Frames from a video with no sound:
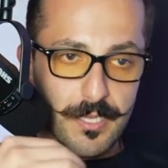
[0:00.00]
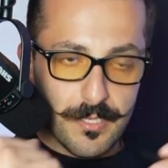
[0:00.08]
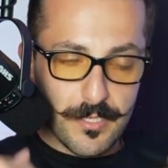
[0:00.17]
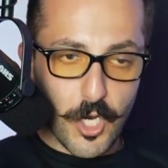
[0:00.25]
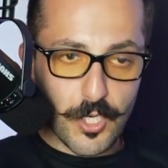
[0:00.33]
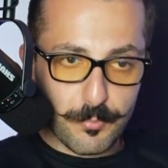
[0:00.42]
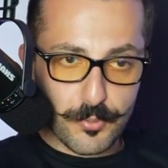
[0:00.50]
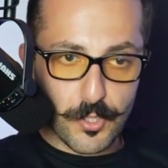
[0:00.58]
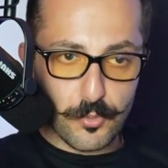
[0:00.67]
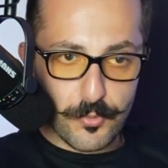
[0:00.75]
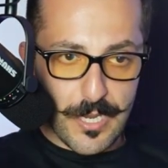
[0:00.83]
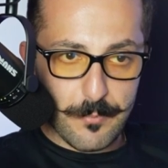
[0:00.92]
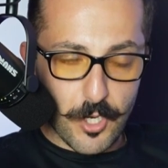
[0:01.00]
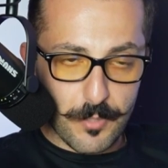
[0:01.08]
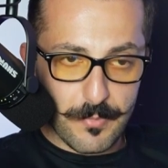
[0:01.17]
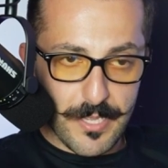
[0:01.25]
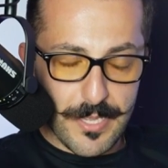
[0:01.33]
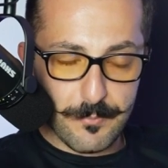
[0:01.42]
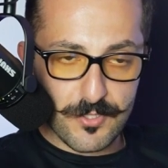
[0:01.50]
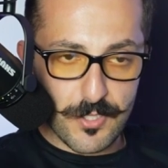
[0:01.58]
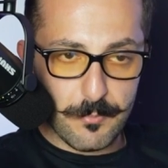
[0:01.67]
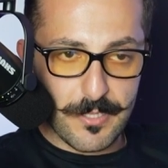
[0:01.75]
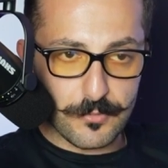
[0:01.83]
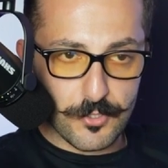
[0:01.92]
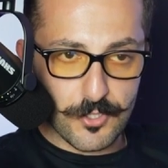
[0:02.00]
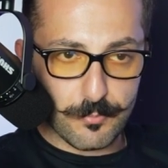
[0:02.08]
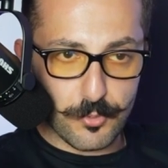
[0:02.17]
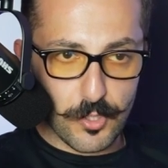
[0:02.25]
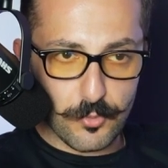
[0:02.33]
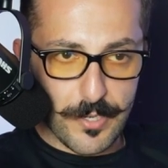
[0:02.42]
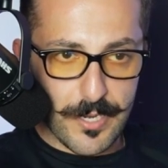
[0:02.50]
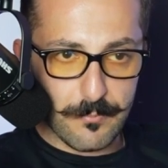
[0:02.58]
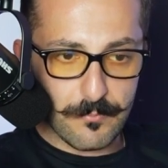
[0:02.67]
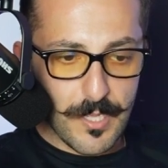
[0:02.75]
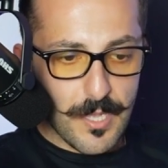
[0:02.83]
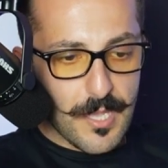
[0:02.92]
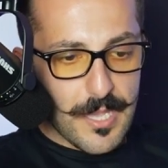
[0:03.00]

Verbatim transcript: in our program, our Amazon mentorship program,